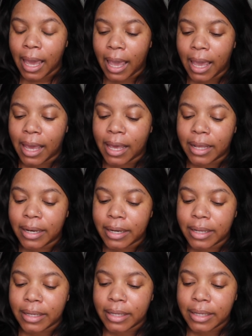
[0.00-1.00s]

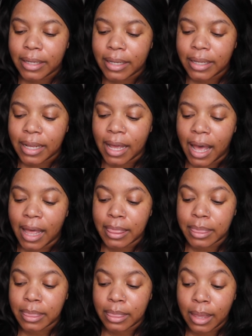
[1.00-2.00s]
and I
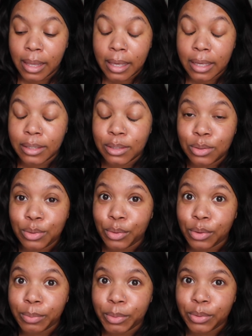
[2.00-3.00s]
think it's
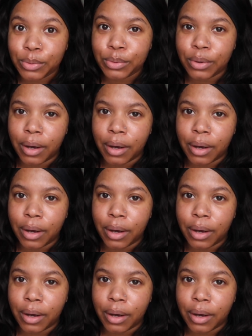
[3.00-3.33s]
normal.